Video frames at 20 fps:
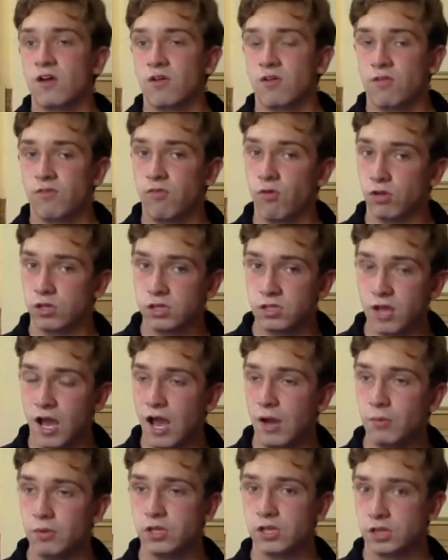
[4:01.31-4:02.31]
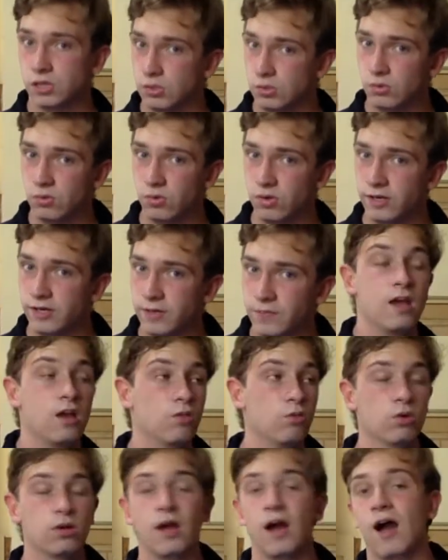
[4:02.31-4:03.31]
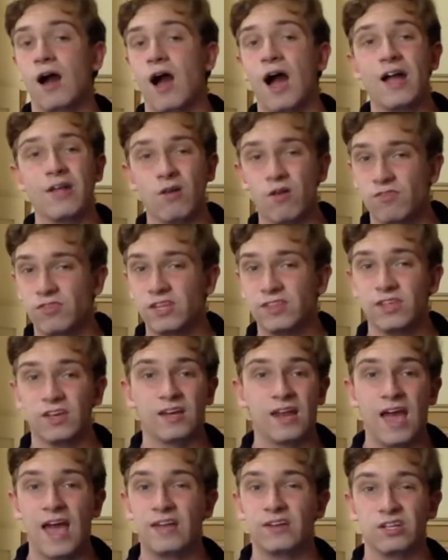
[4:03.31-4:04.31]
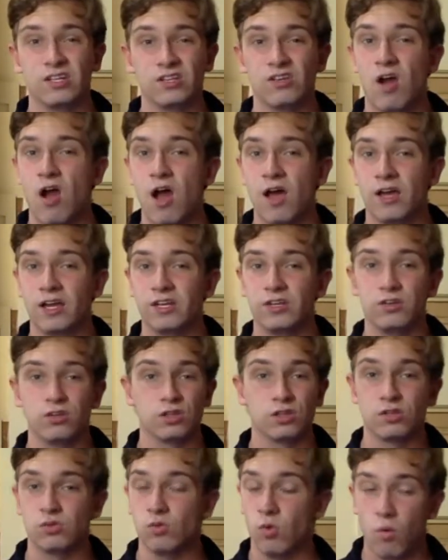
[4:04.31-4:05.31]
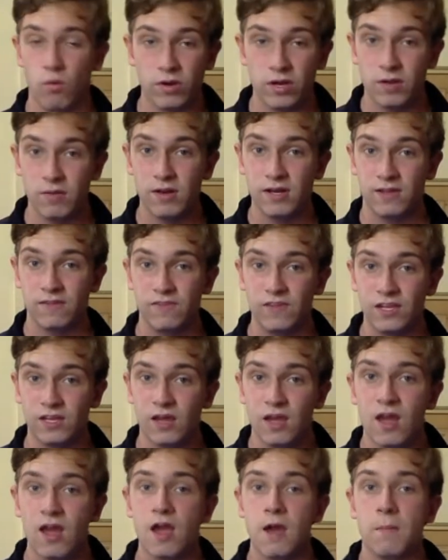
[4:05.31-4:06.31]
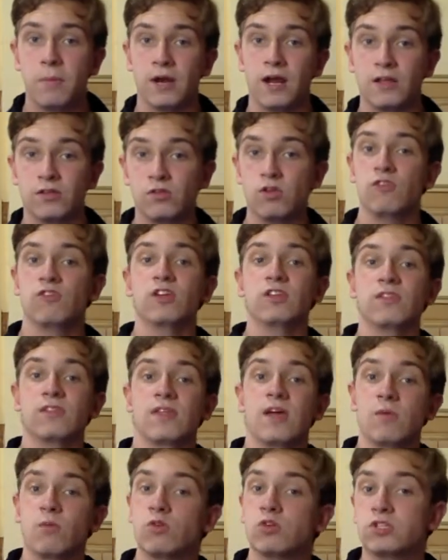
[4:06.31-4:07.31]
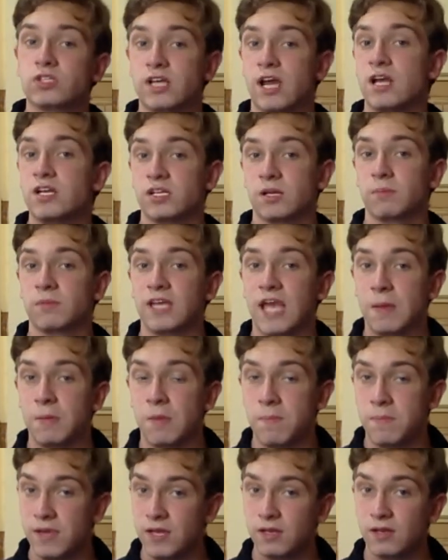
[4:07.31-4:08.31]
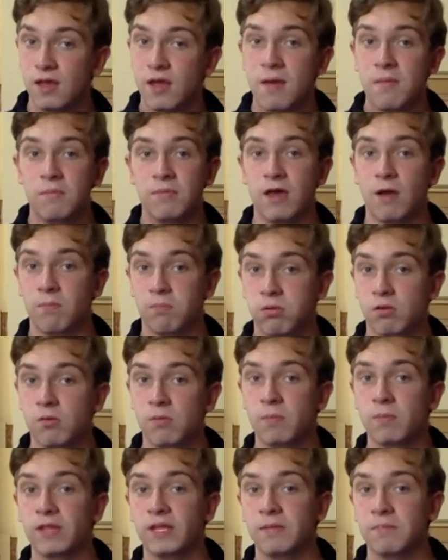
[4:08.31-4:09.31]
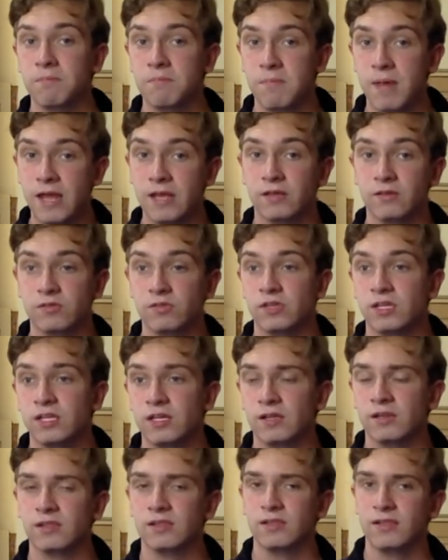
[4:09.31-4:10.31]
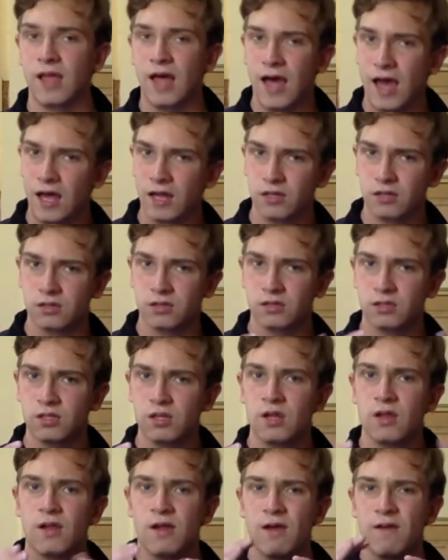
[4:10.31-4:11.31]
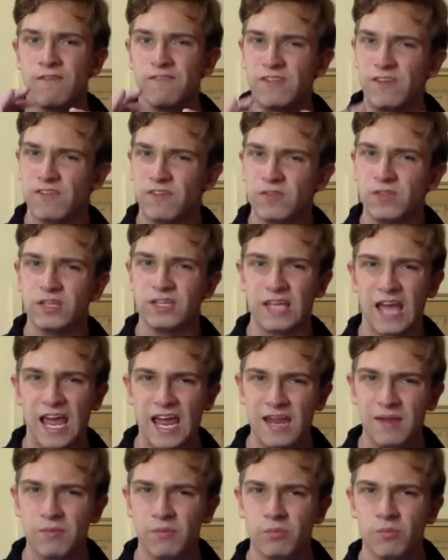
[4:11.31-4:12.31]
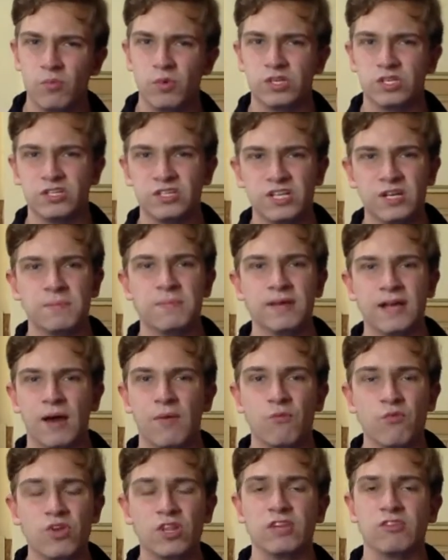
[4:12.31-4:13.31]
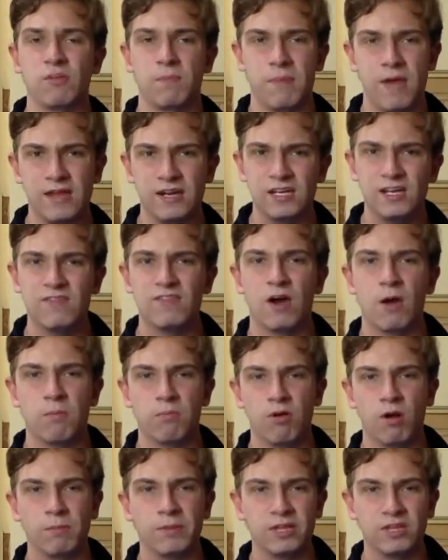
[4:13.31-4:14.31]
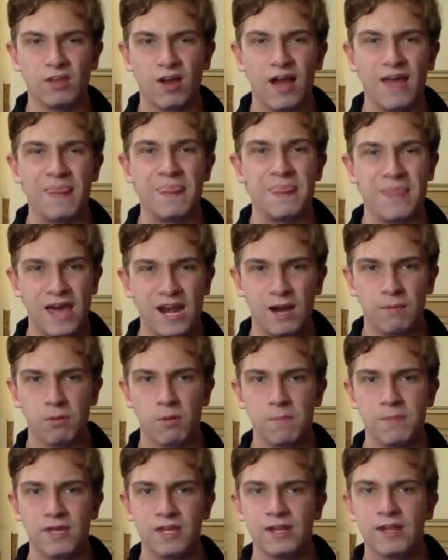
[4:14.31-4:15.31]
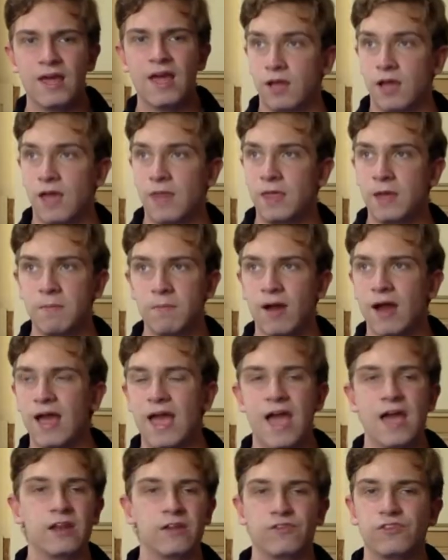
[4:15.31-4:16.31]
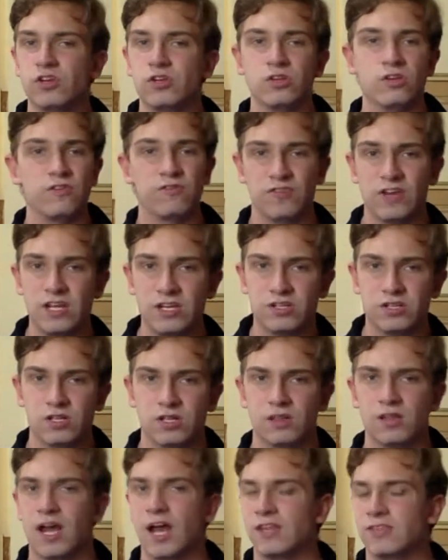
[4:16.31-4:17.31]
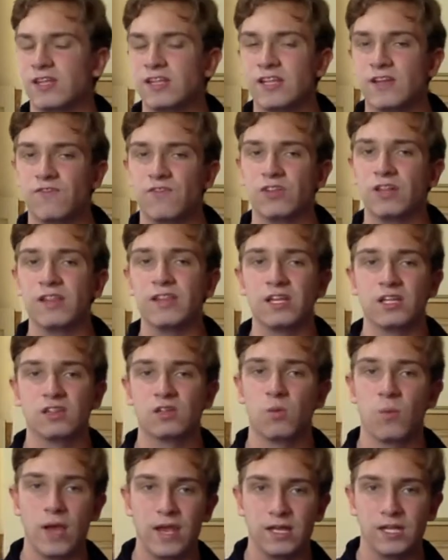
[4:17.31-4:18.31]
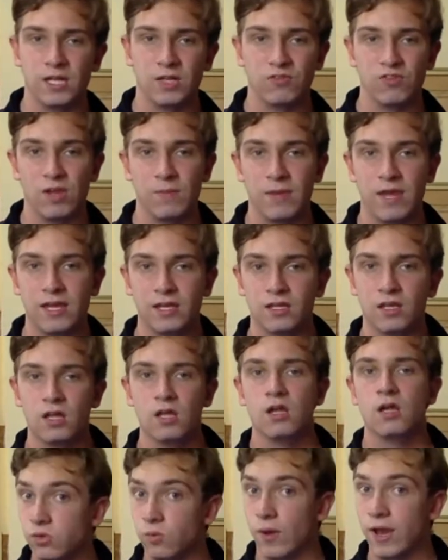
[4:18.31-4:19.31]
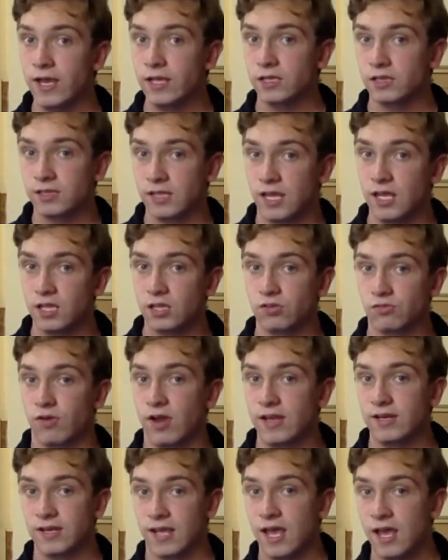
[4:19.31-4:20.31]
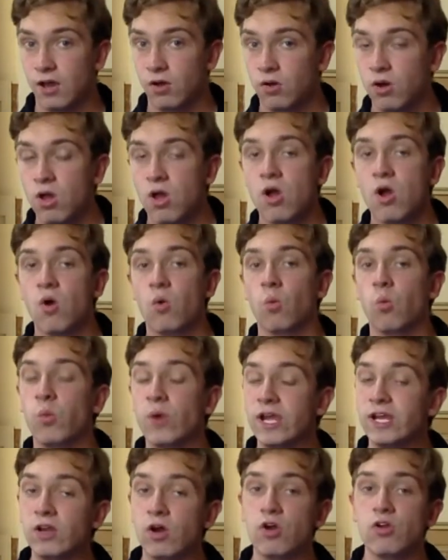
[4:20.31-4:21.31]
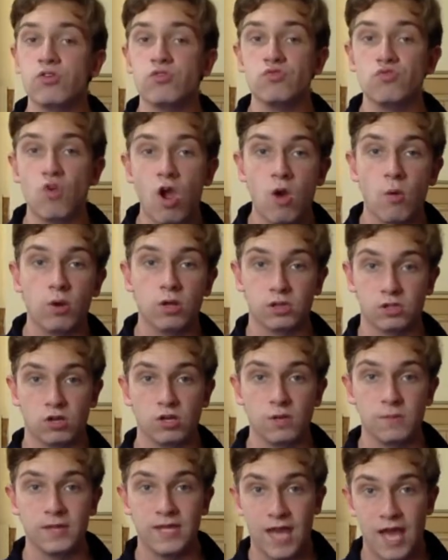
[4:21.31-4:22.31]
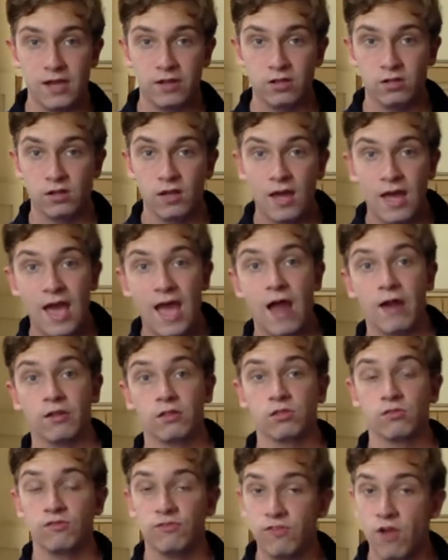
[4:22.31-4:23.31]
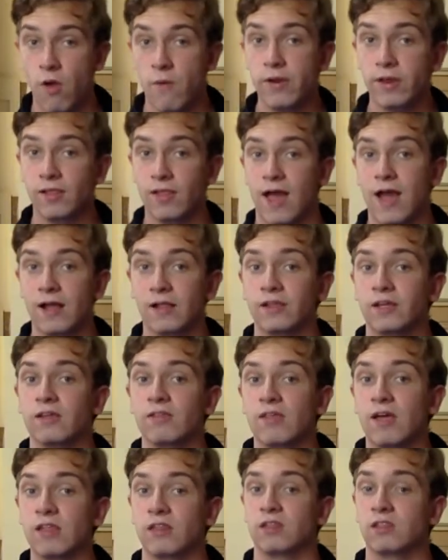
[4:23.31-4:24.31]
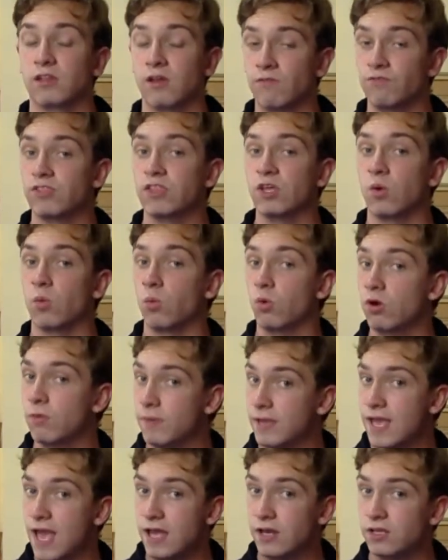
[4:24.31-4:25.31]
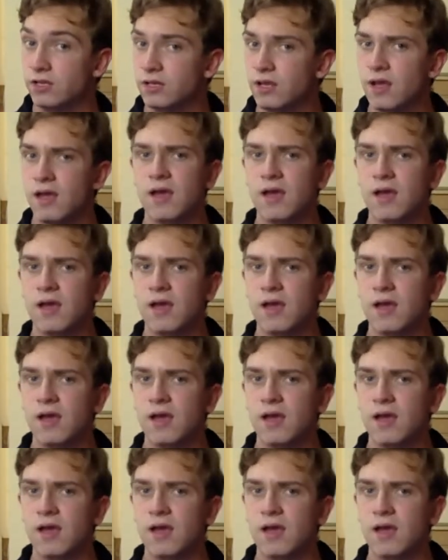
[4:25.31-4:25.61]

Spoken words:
For Skyward Sword, look, I don't think they're going to add an entirely new story or anything, but I do think that they will change up the game a bit. They'll probably make the last fifth of the game, which did become really repetitive, they'll probably tighten that up a bit, and they might add a few new features like they did for the Link's Awakening remake. The way it stands right now, we don't know what's going to be added, and it's very likely that something will be added,